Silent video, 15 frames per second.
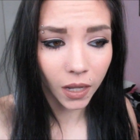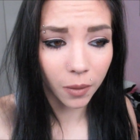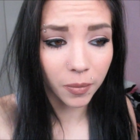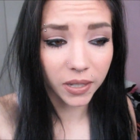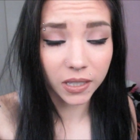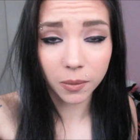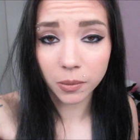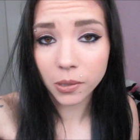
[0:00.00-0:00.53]
have
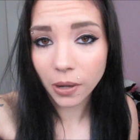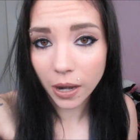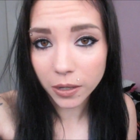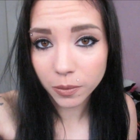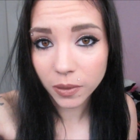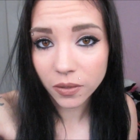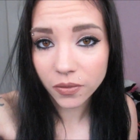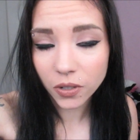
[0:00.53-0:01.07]
been
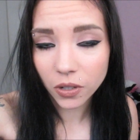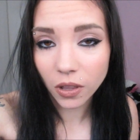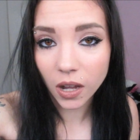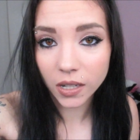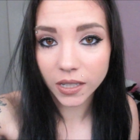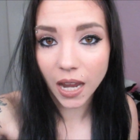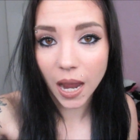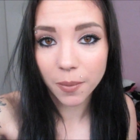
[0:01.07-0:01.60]
subscribed to me for a
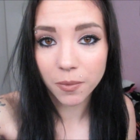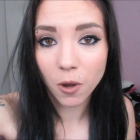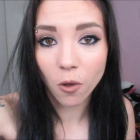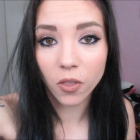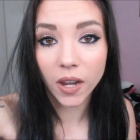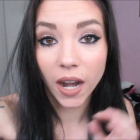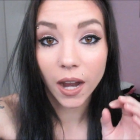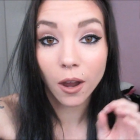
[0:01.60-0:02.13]
long time
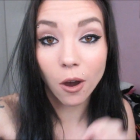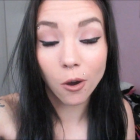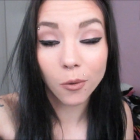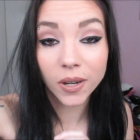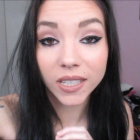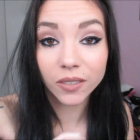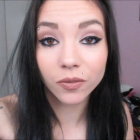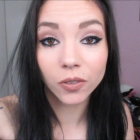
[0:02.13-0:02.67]
know that I
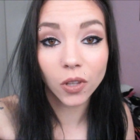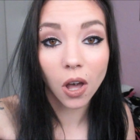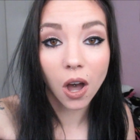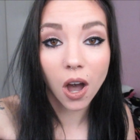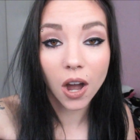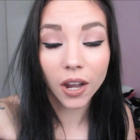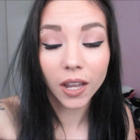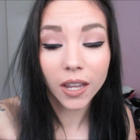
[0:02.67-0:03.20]
always
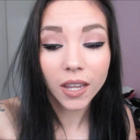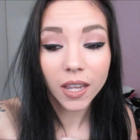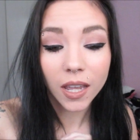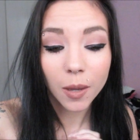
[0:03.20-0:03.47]
vlog